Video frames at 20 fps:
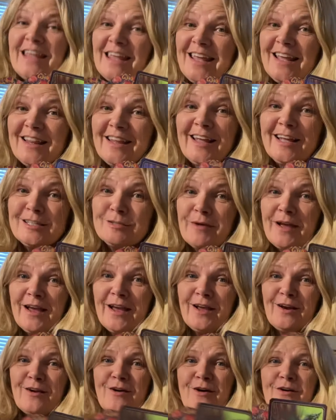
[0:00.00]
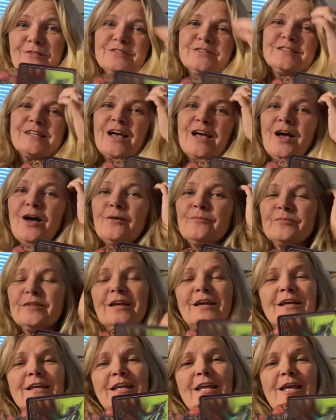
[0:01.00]
healing is paying off. So
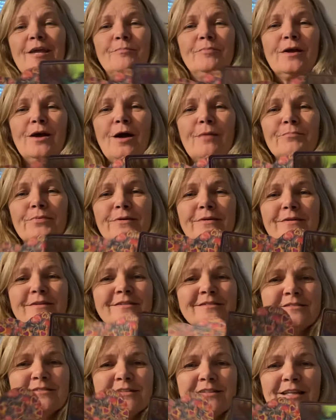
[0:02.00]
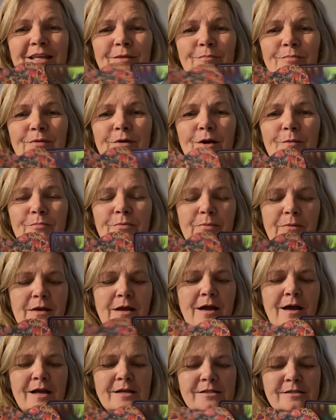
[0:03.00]
keep it up. Keep it up,
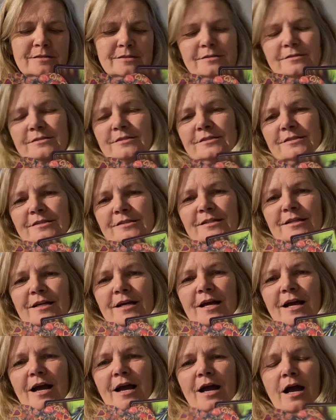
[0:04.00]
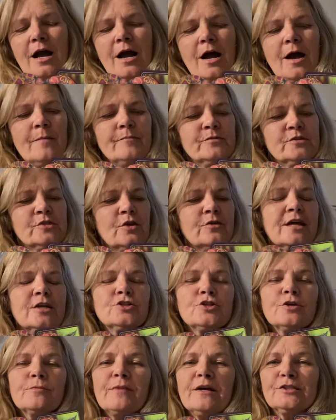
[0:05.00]
guys. Um, so
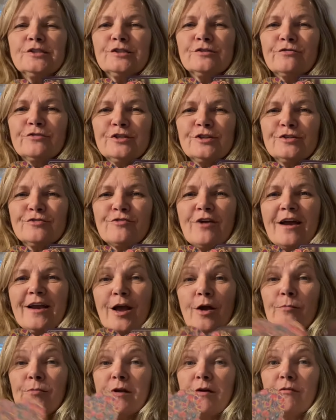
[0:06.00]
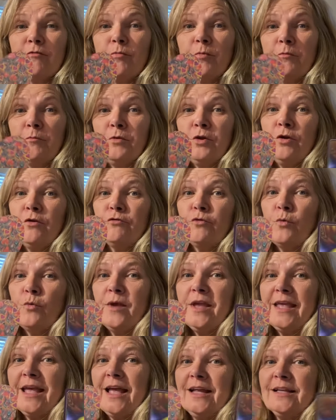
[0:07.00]
that's your message for this ride. I hope you have a beautiful
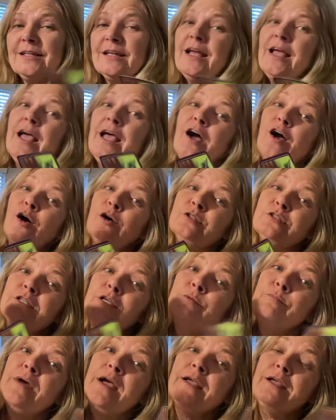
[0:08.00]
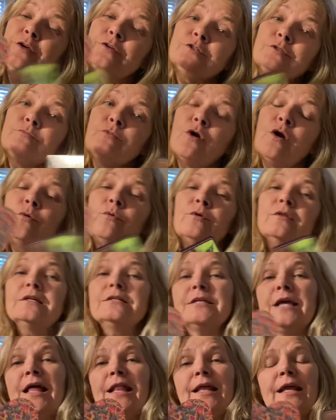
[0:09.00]
weekend. I'll see you back here tomorrow with the
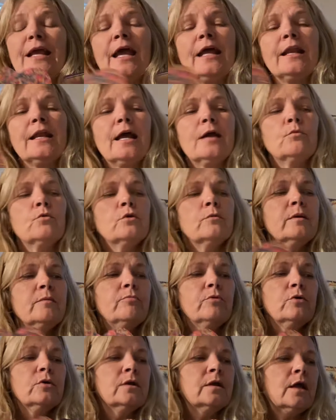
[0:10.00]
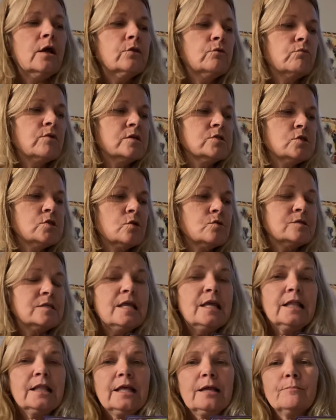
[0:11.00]
daily, and I will be putting out the rest of those
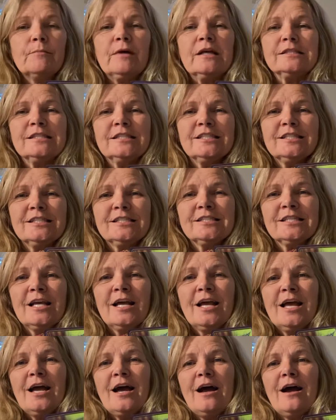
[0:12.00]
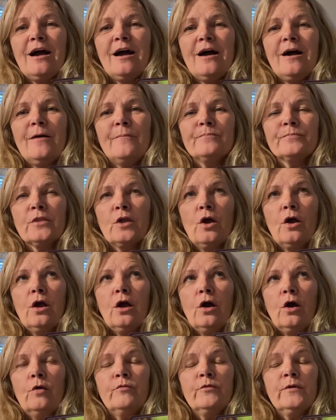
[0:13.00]
healing messages. Um,
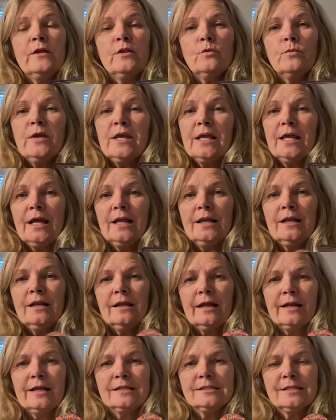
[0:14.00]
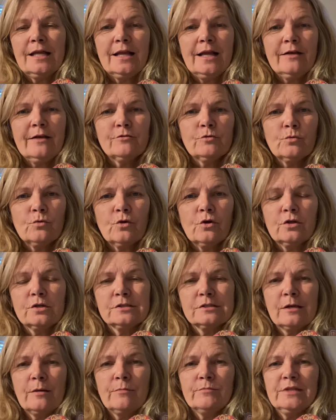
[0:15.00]
hopefully the weekend, like I said, I have to work
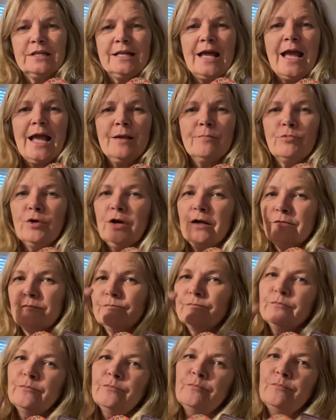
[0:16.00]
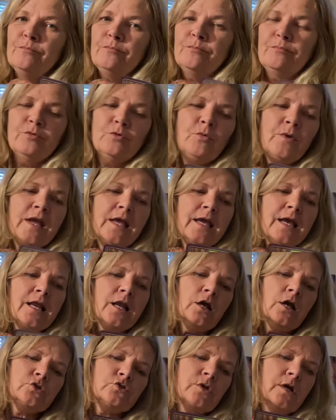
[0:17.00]
some today, but the weekend,
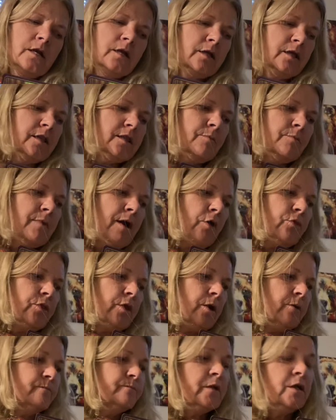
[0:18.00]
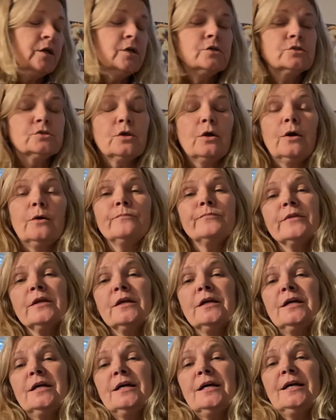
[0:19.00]
I'll try to get them out there. So
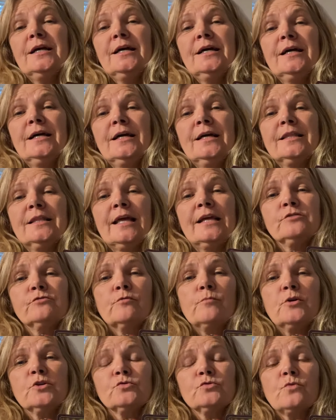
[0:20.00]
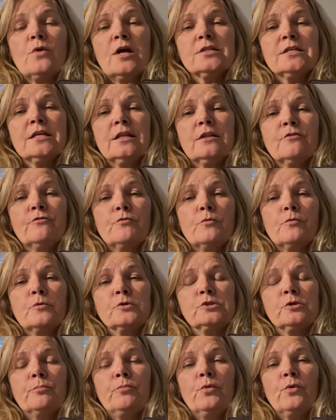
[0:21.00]
thanks so much for watching and for
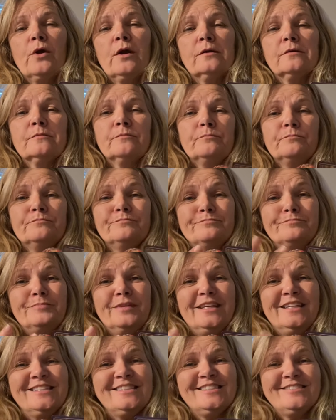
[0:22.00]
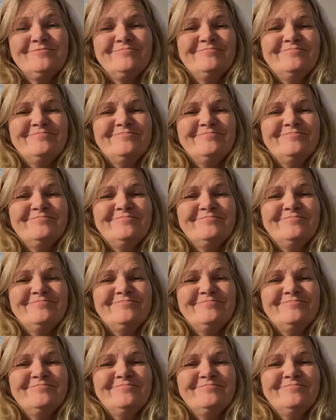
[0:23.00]
support. Peace.